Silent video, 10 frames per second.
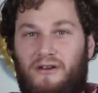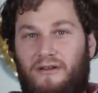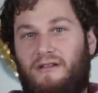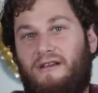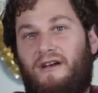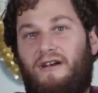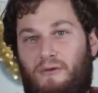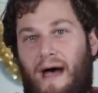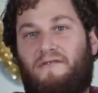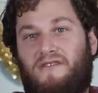during the year,
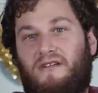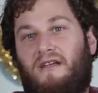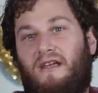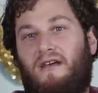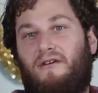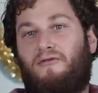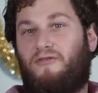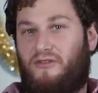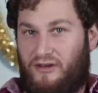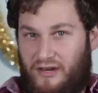you have to give
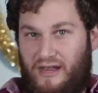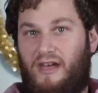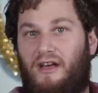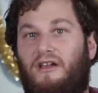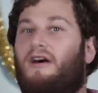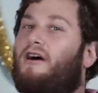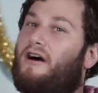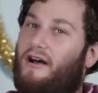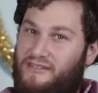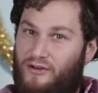your kid
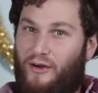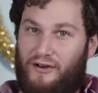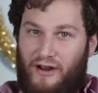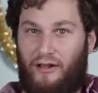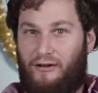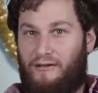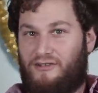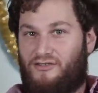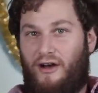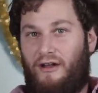a $200
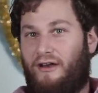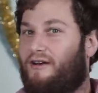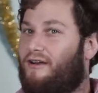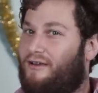electronic